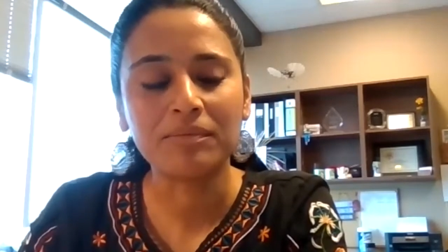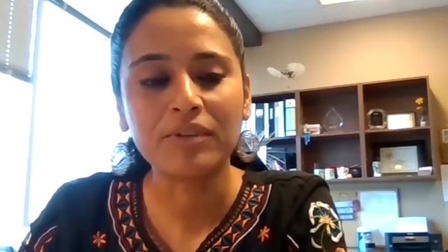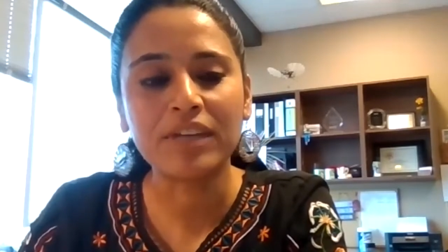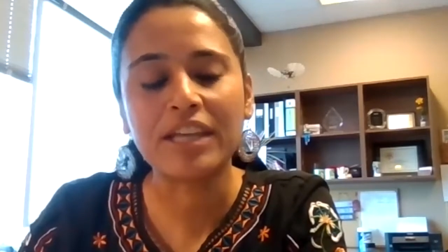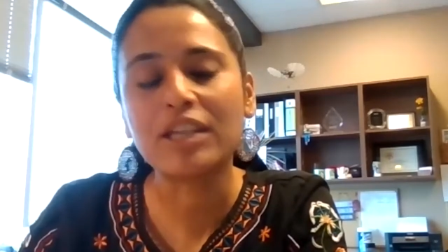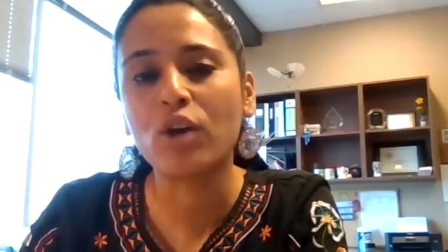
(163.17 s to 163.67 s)

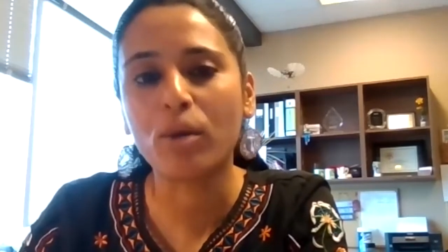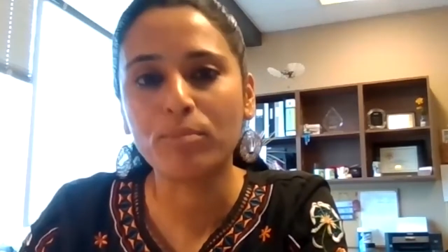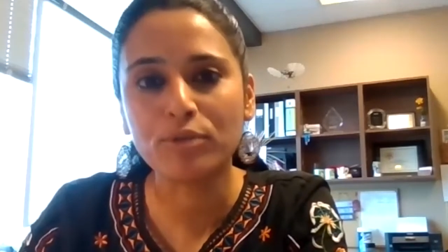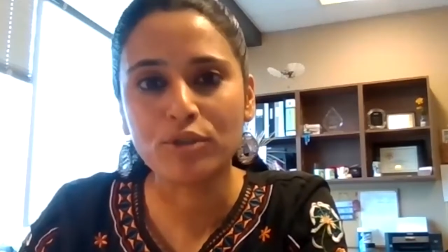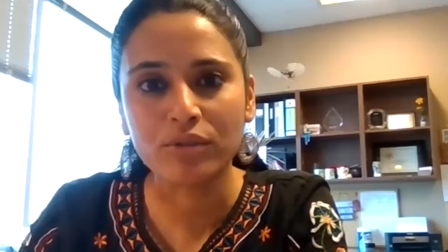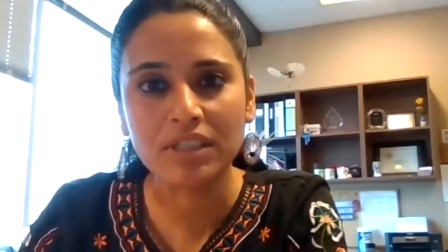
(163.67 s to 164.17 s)
creating
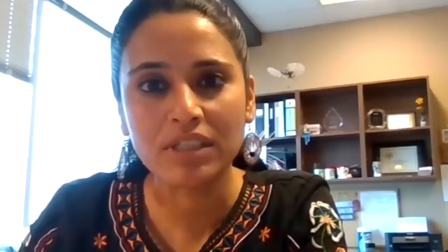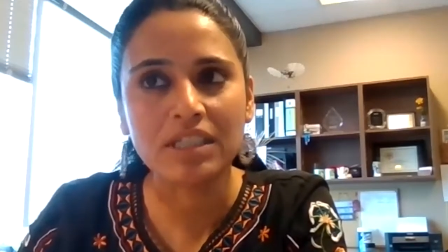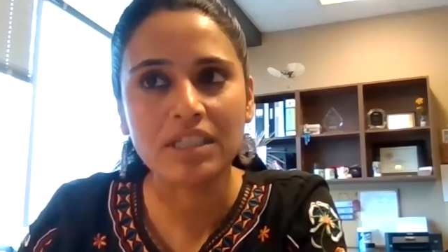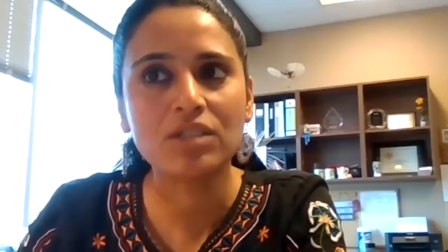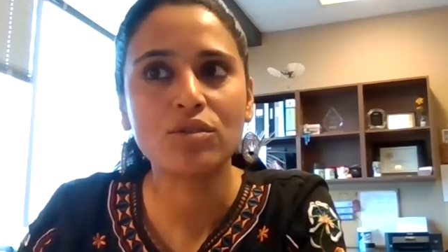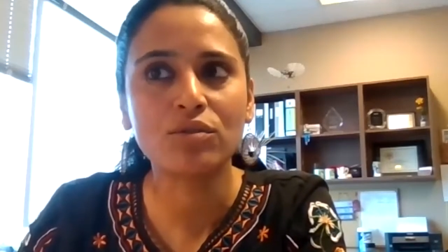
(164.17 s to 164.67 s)

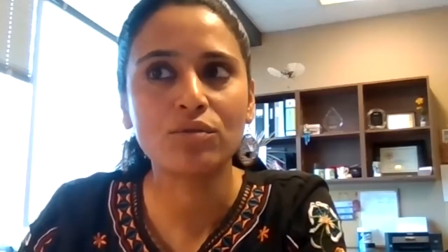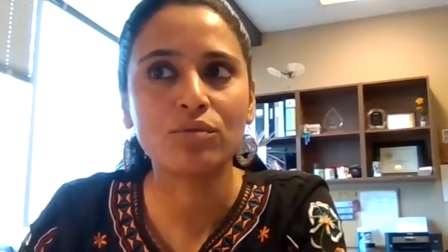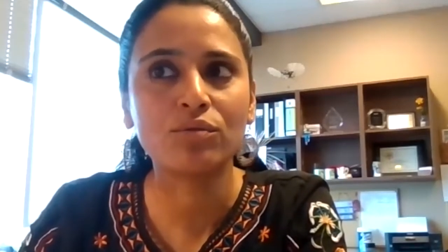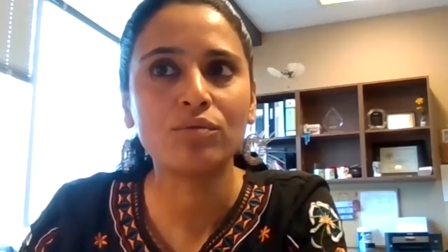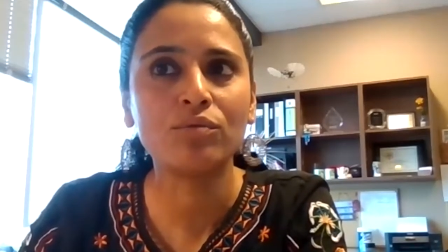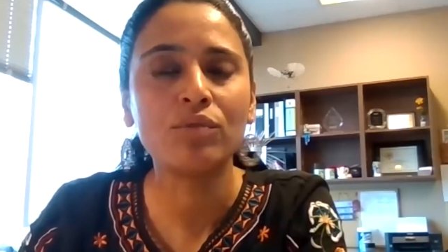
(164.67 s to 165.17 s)
opportunities
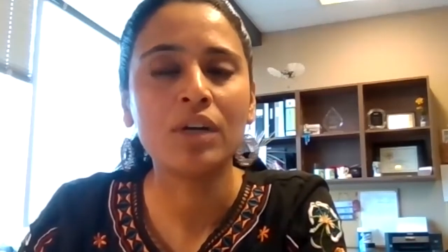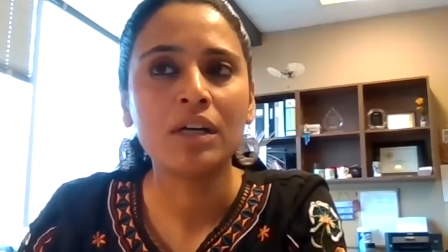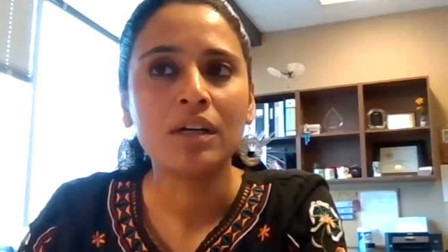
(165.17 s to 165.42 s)
to